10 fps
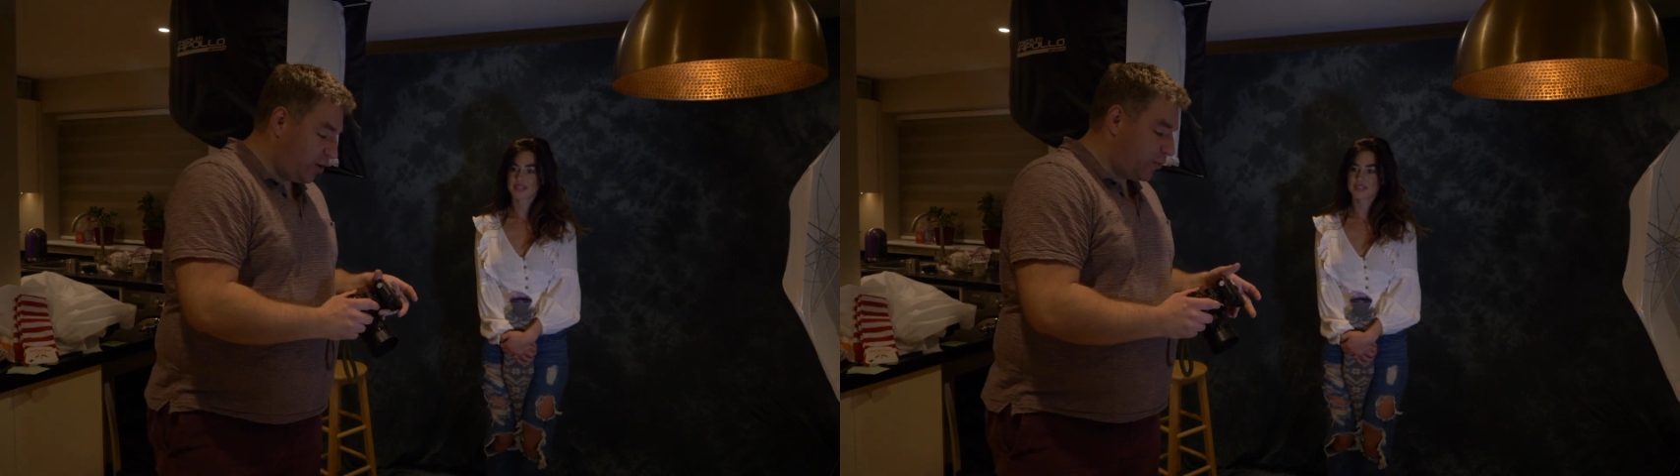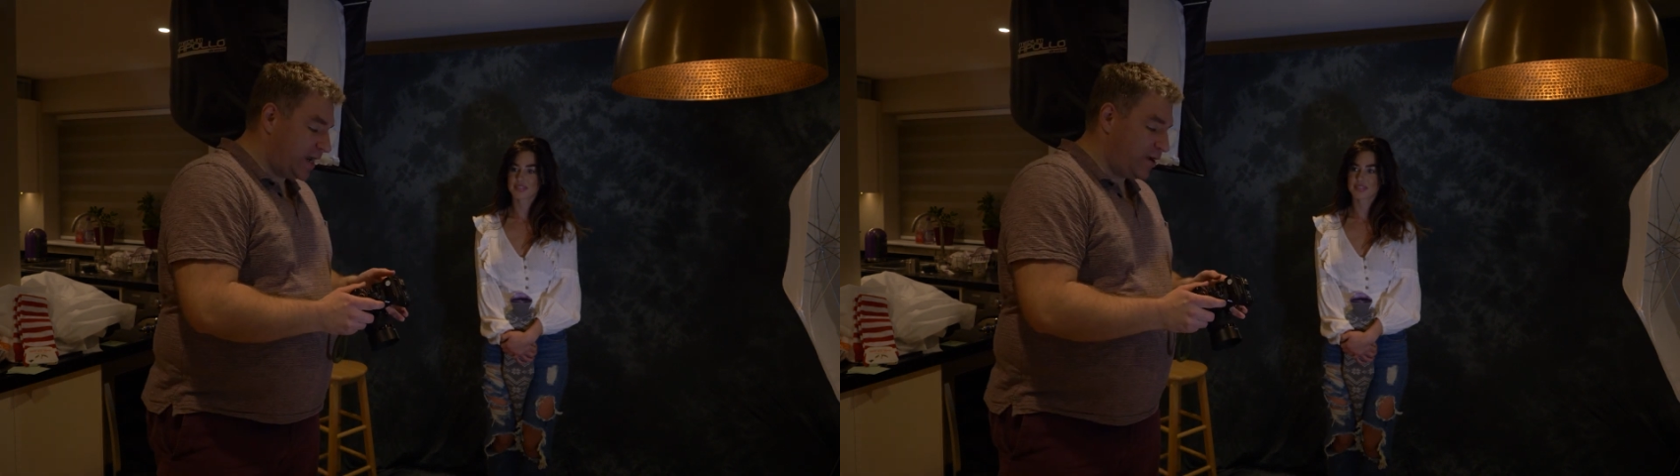
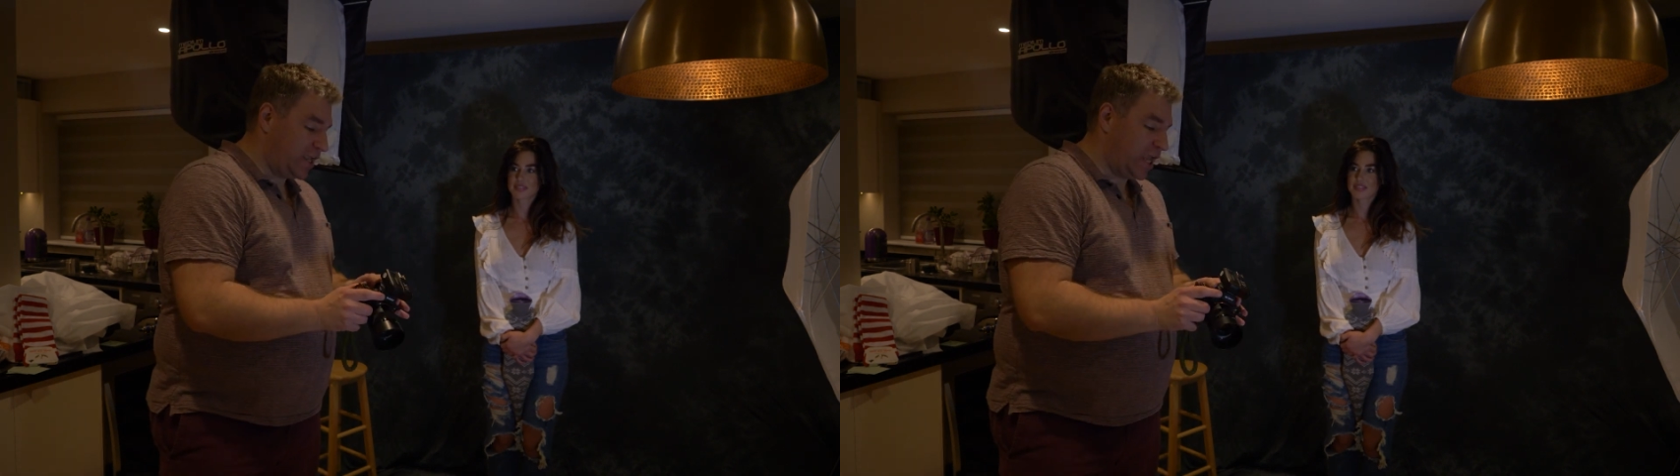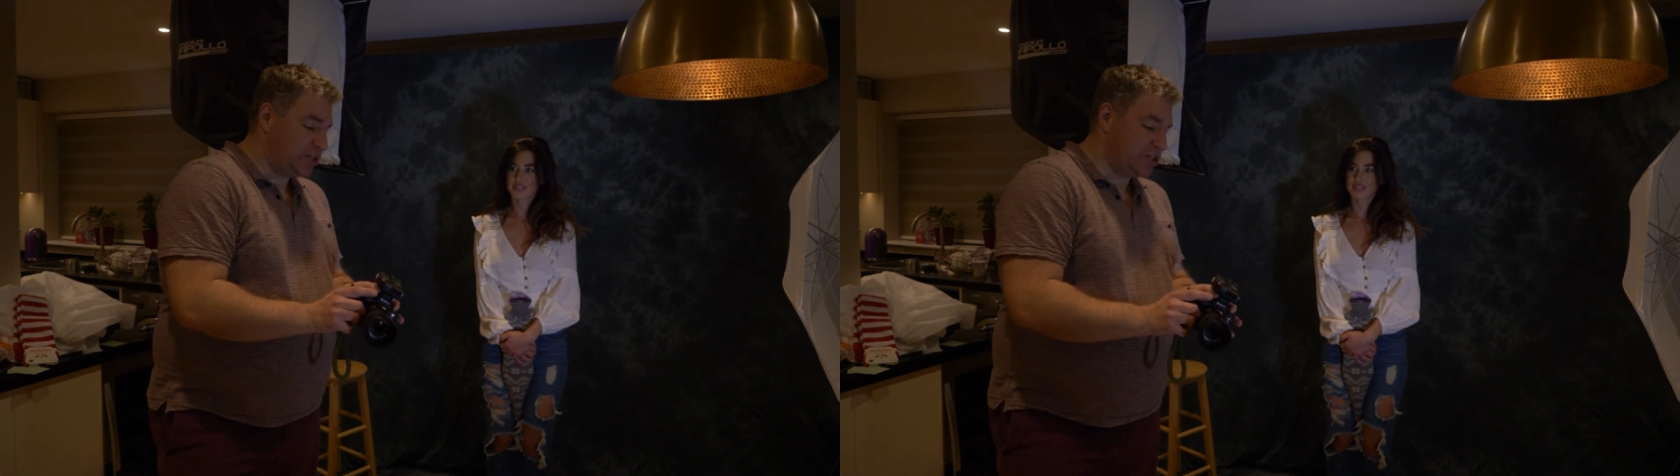We're now in
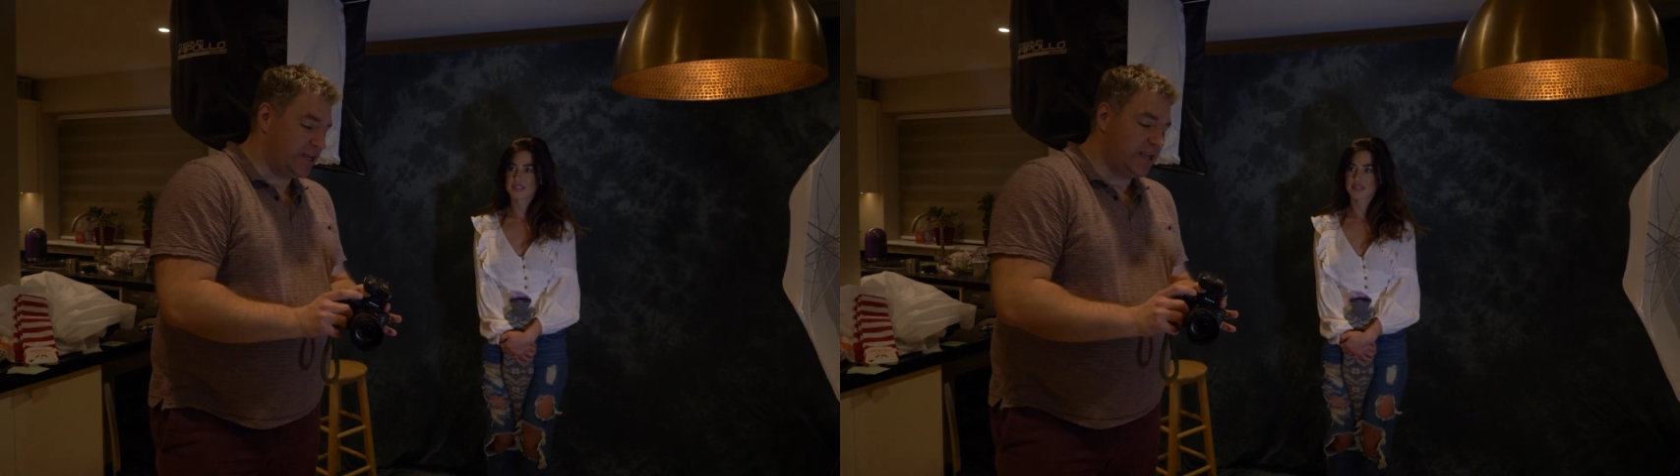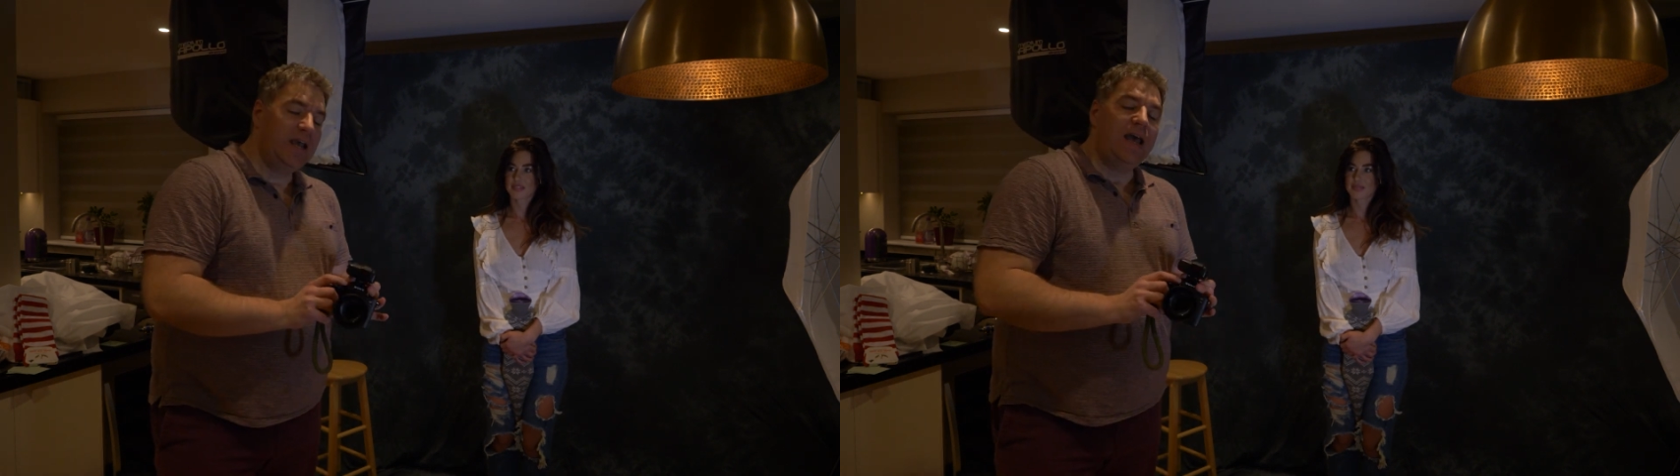the
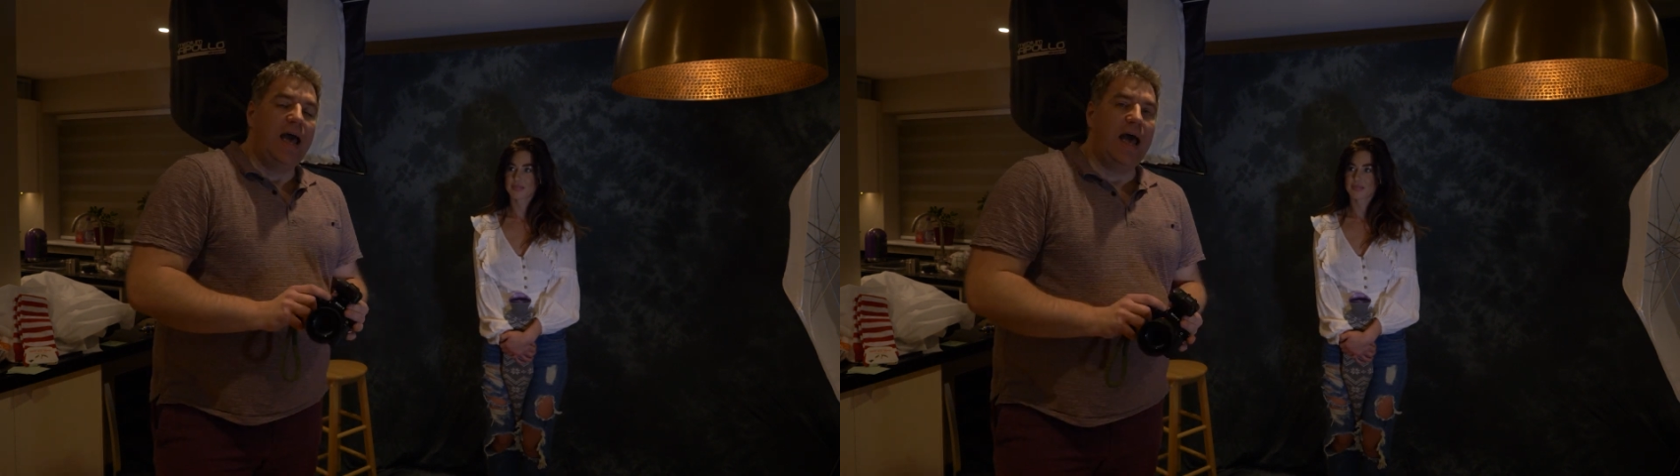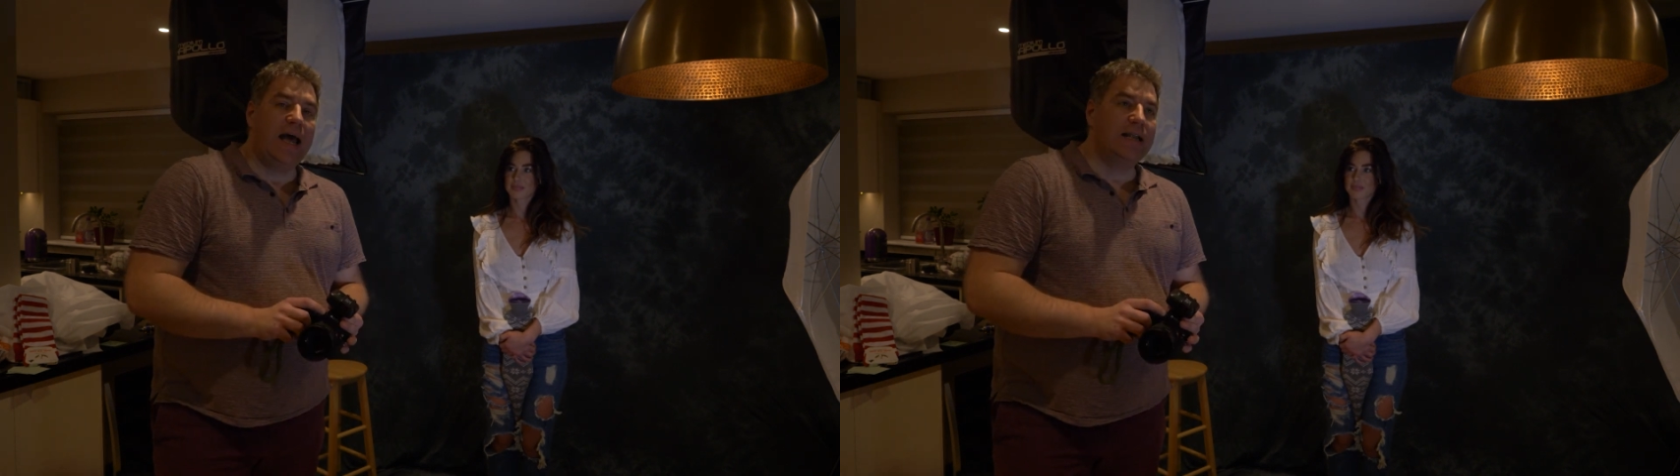kitchen,
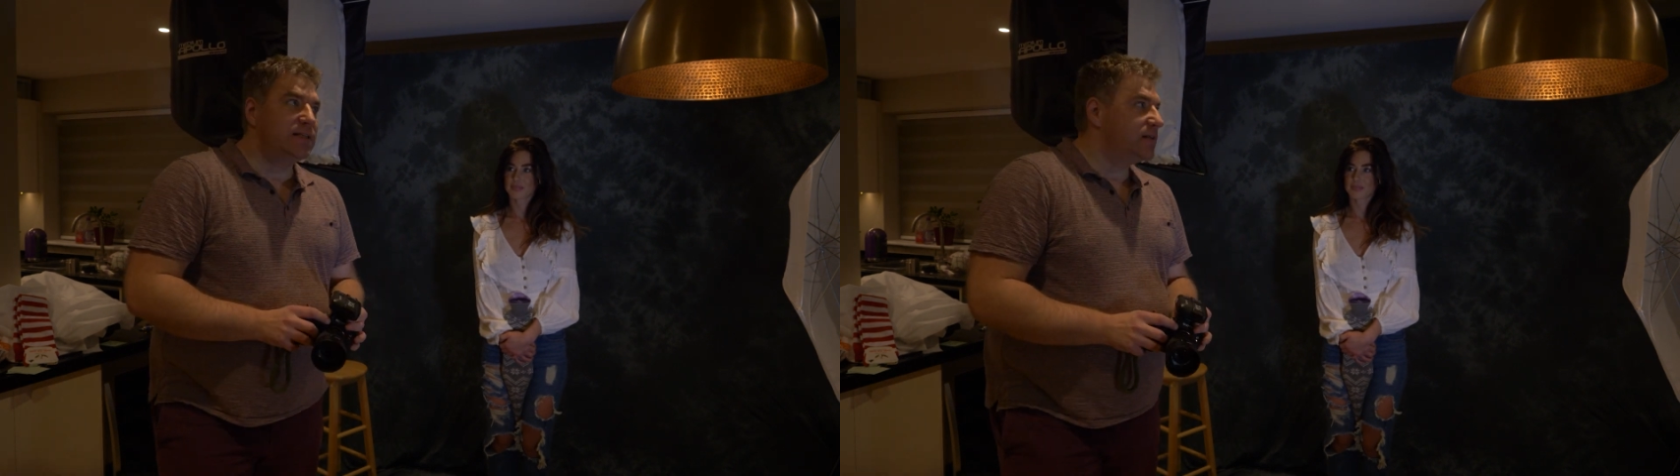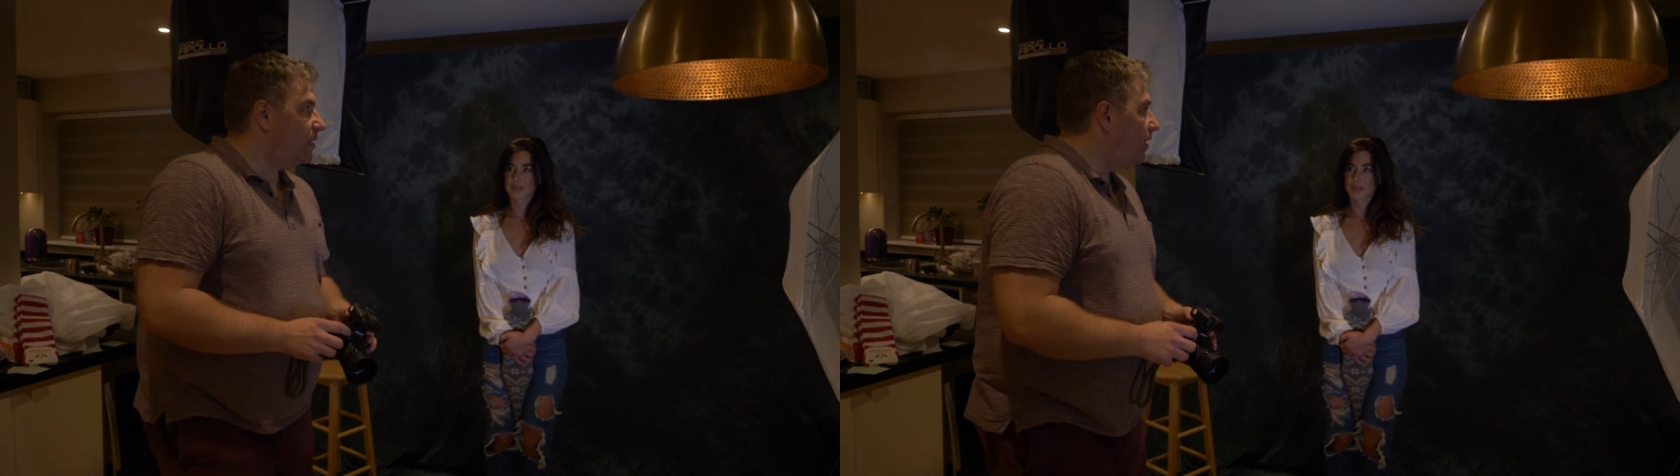and